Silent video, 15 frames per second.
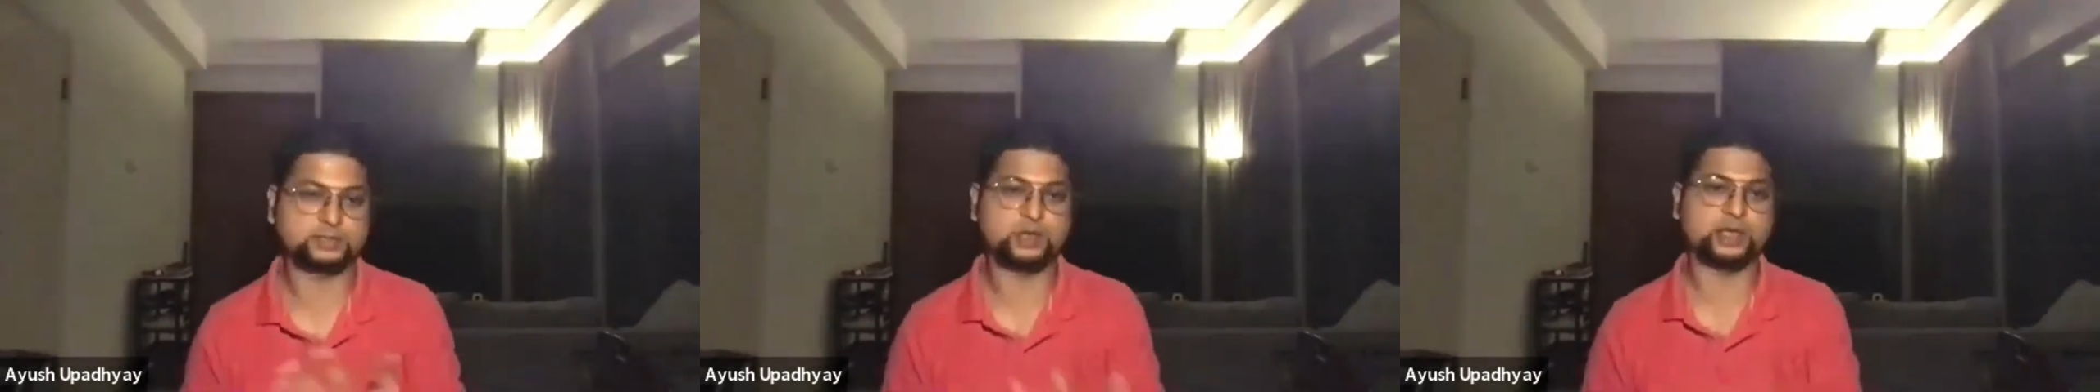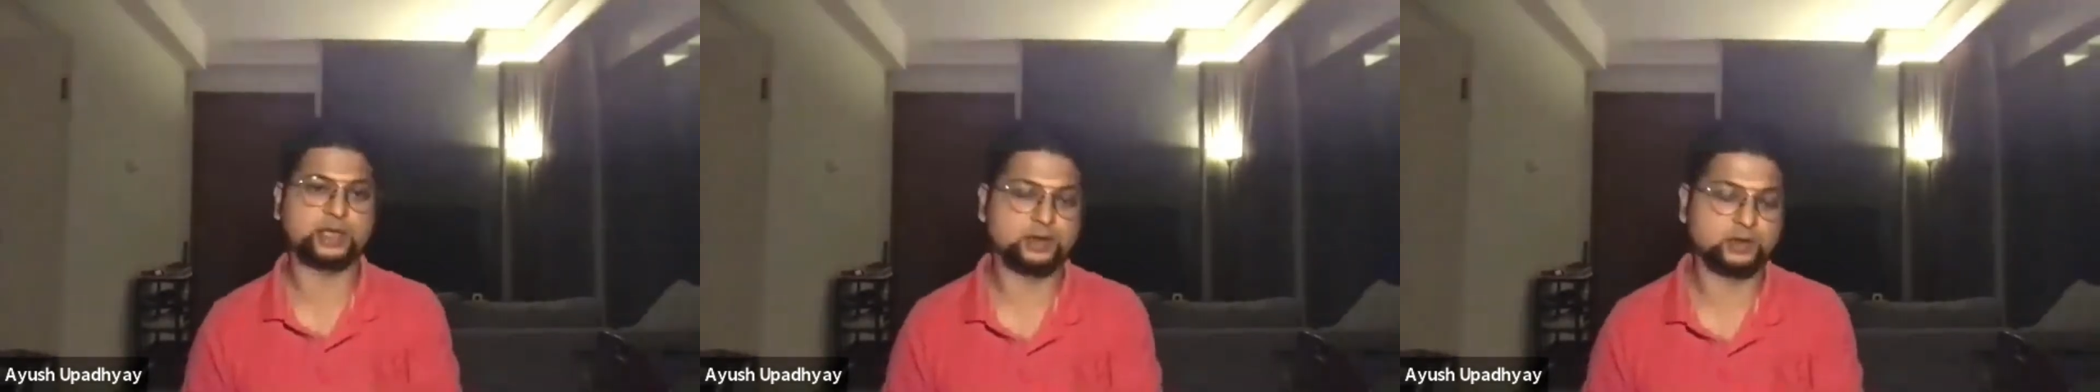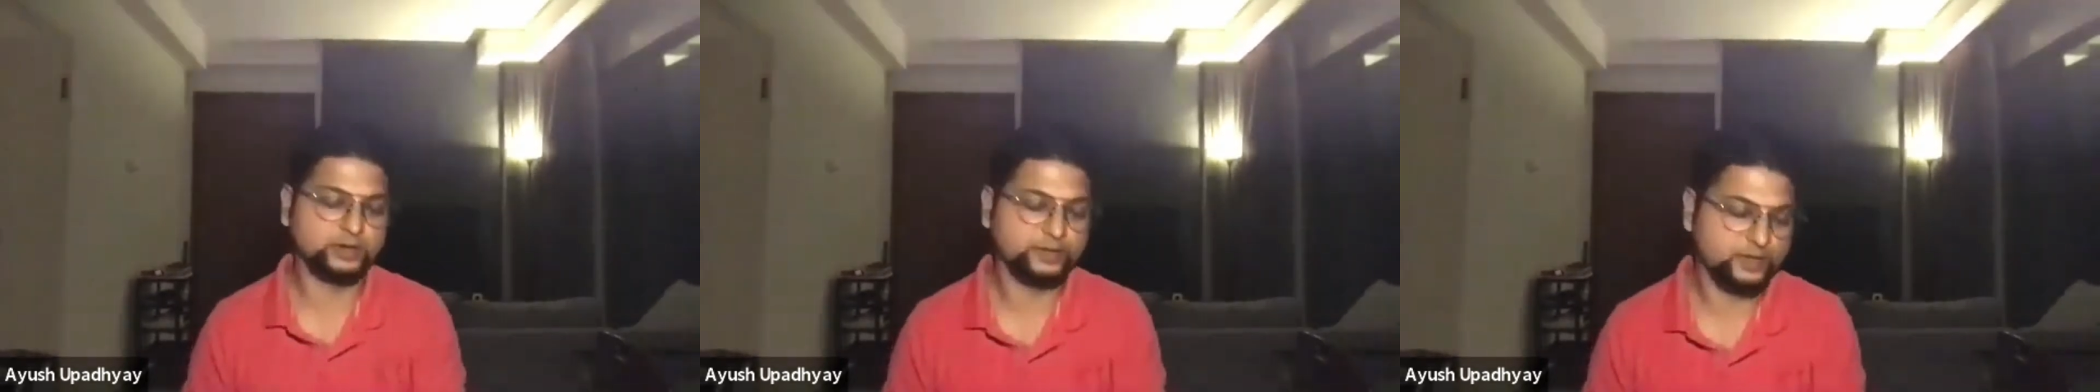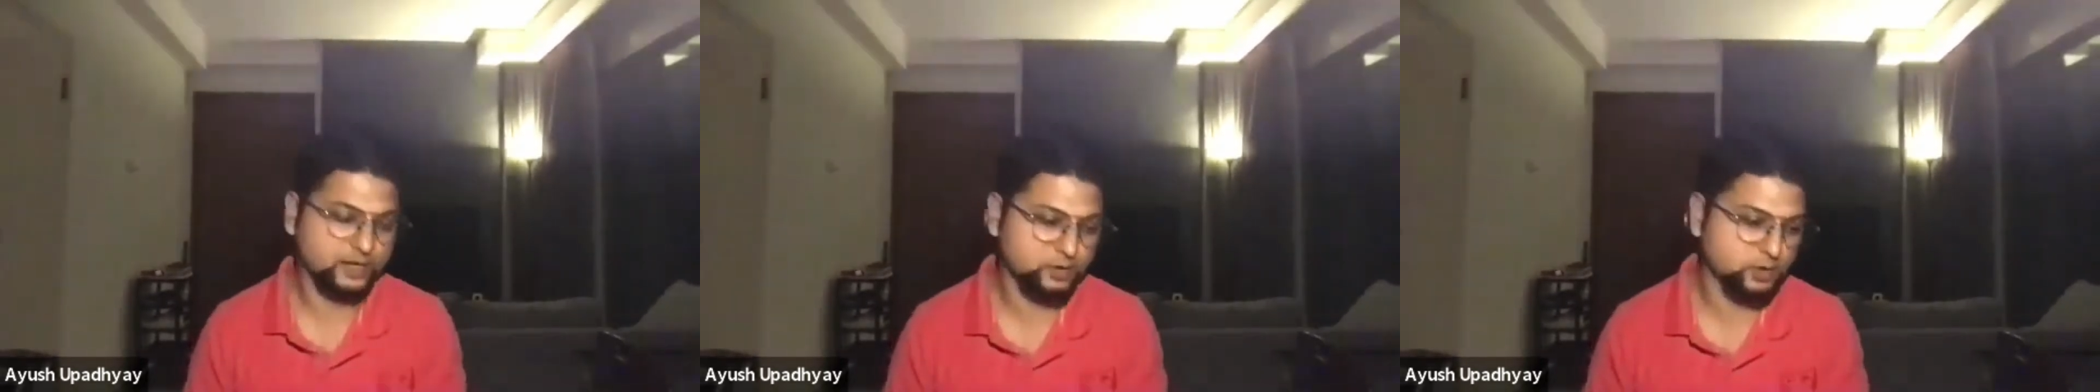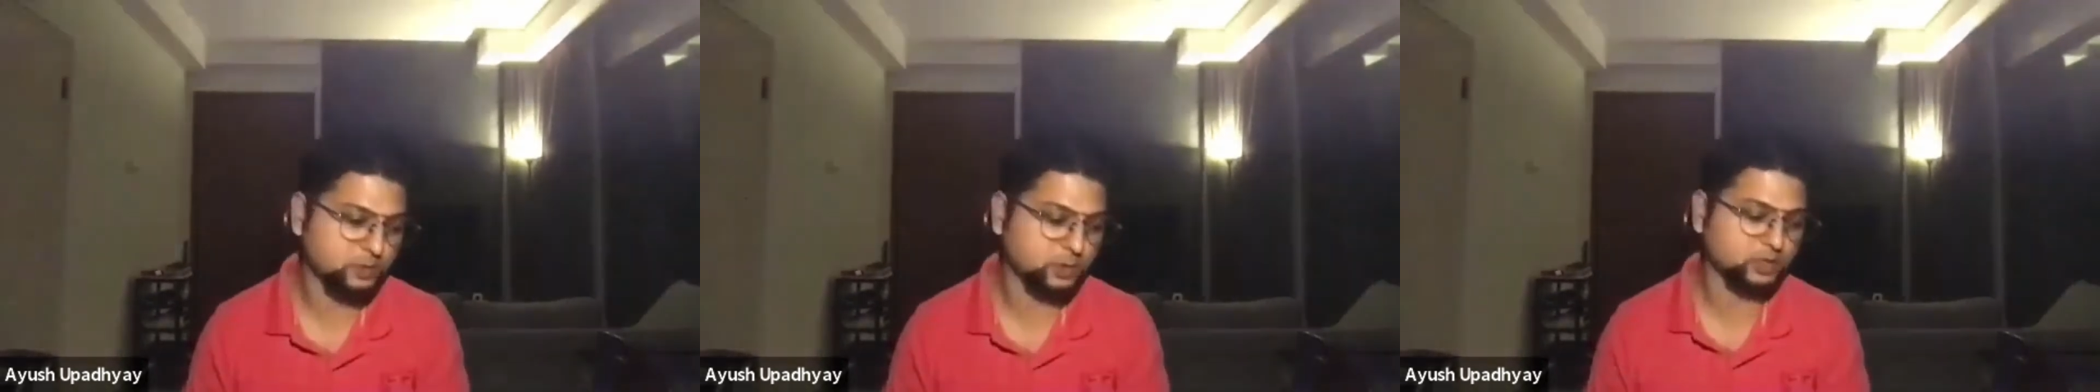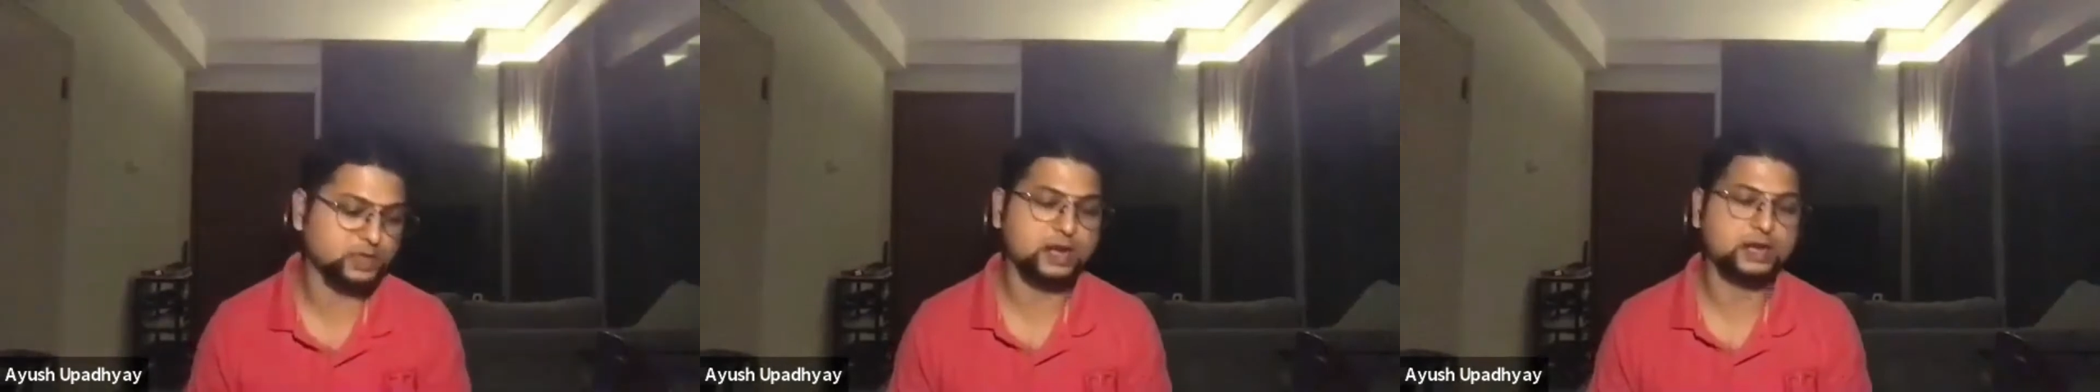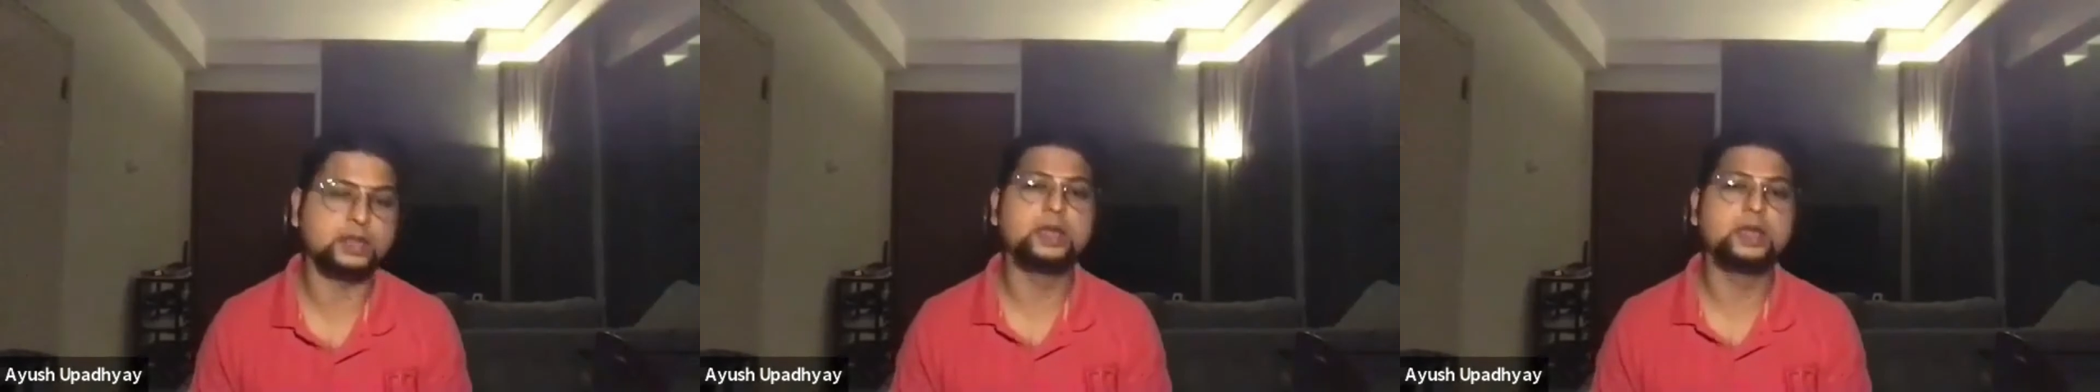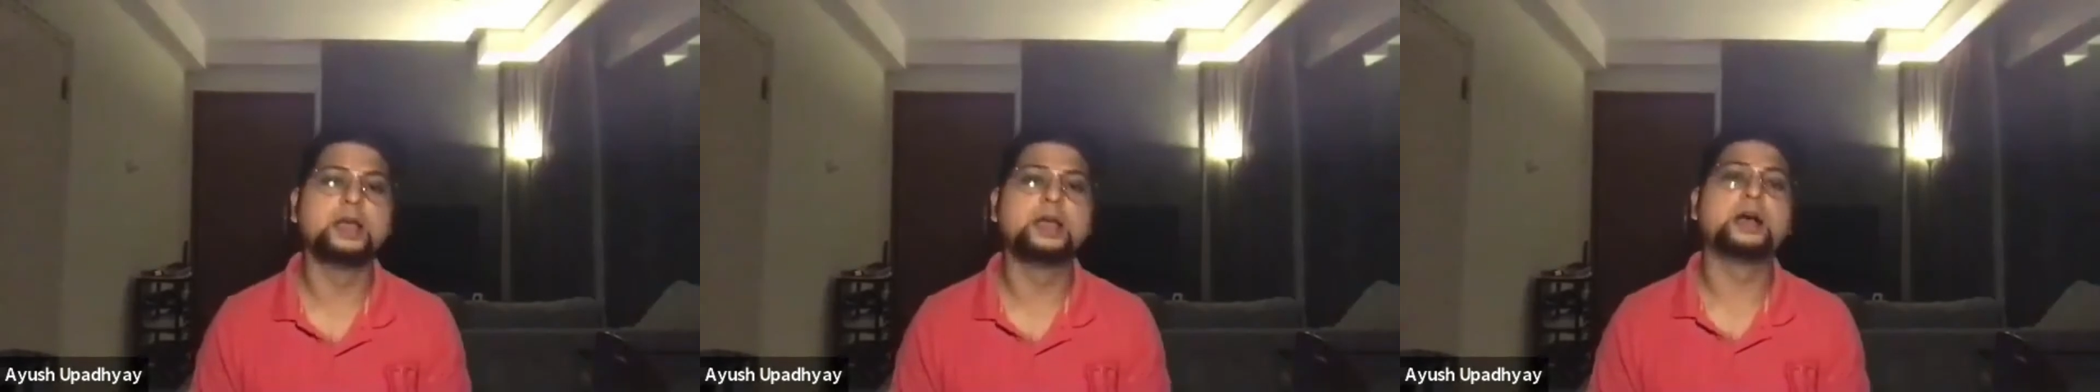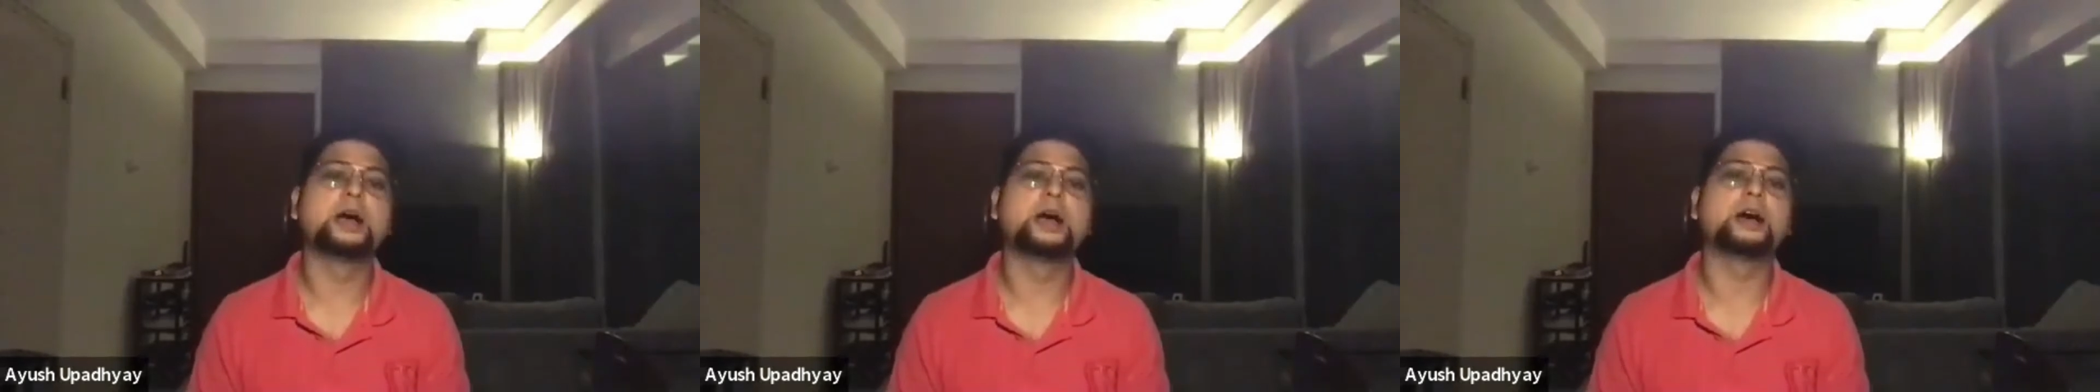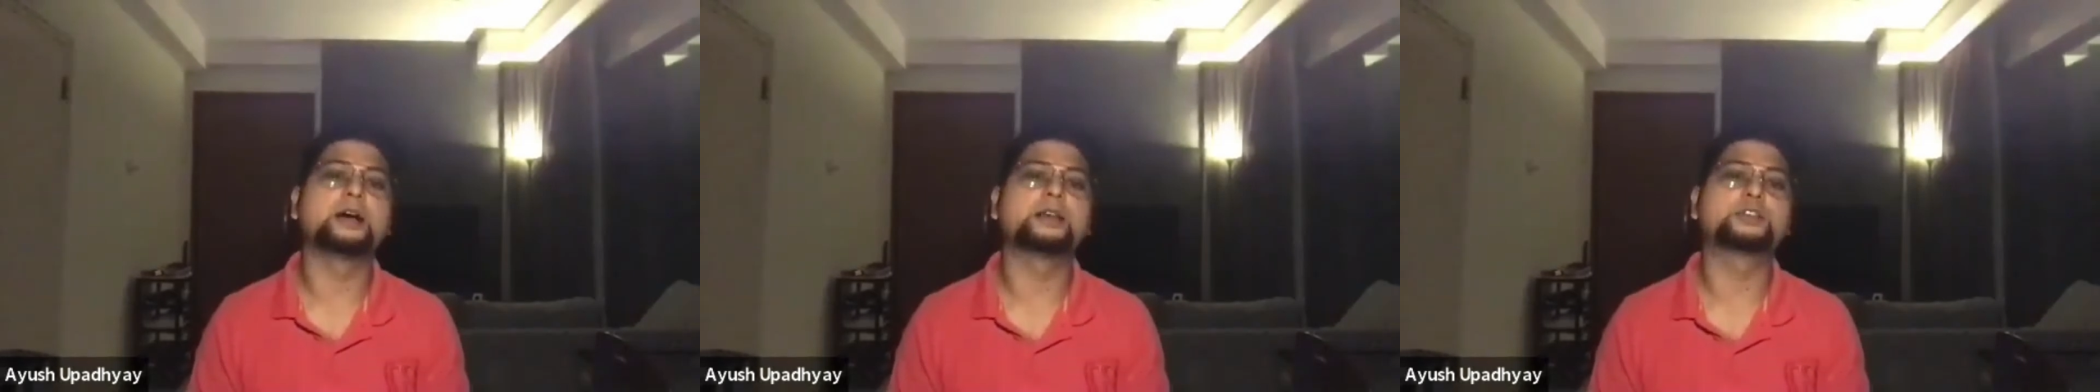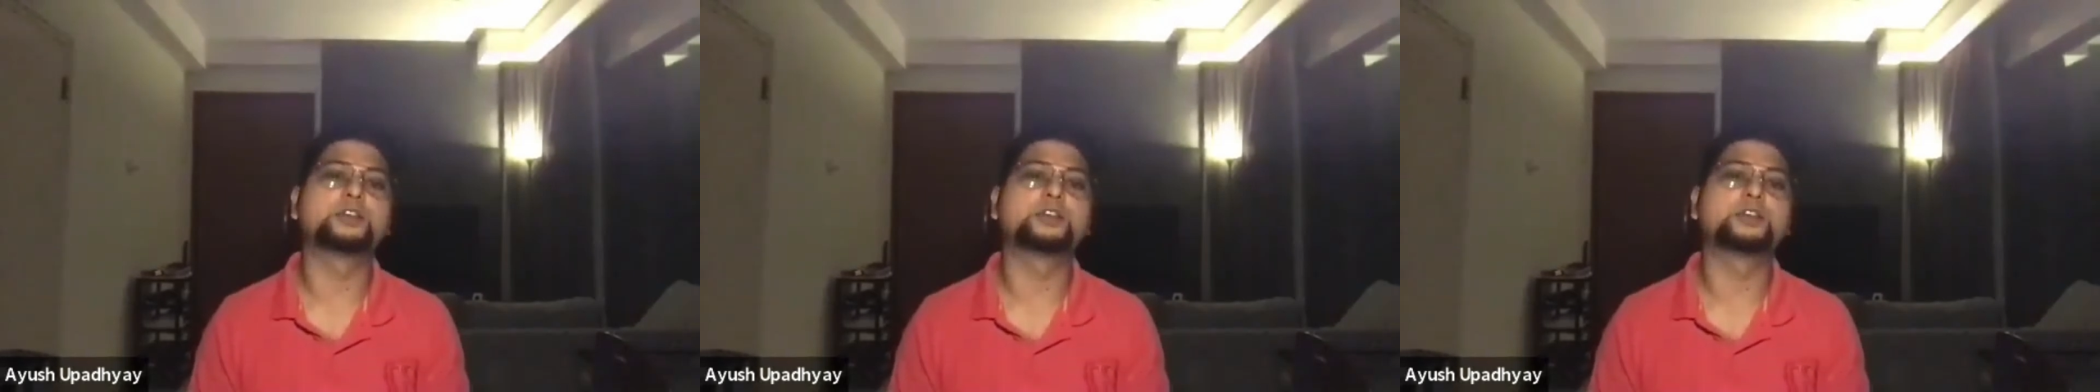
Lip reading: so I can only tell you about that.